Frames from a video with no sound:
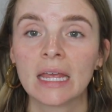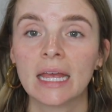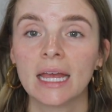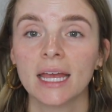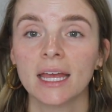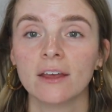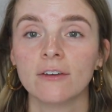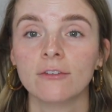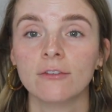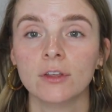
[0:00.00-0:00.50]

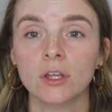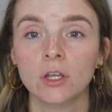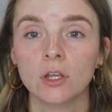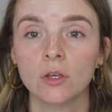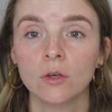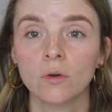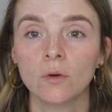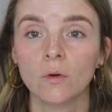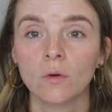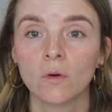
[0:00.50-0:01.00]
If
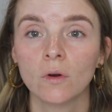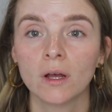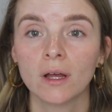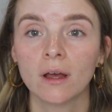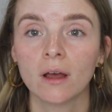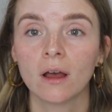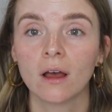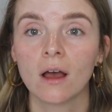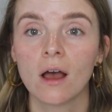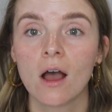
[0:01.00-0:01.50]
you
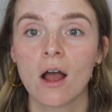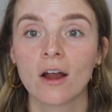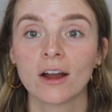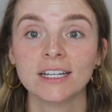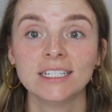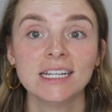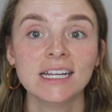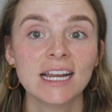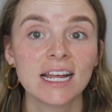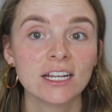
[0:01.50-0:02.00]
are a
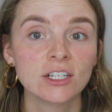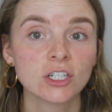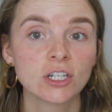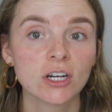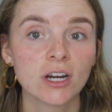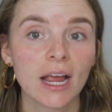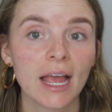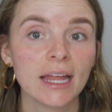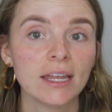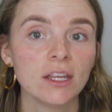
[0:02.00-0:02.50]
teenager
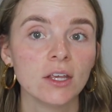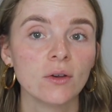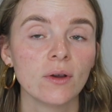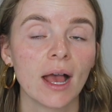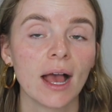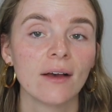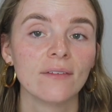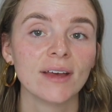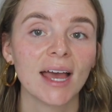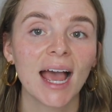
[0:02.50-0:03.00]
and you
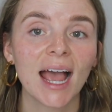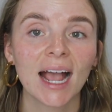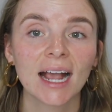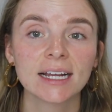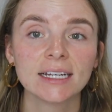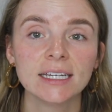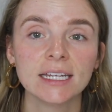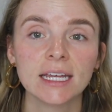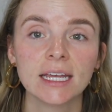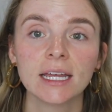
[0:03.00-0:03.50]
have
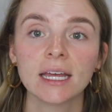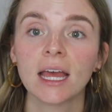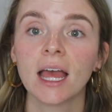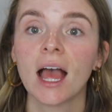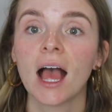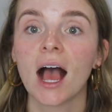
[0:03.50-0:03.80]
acne,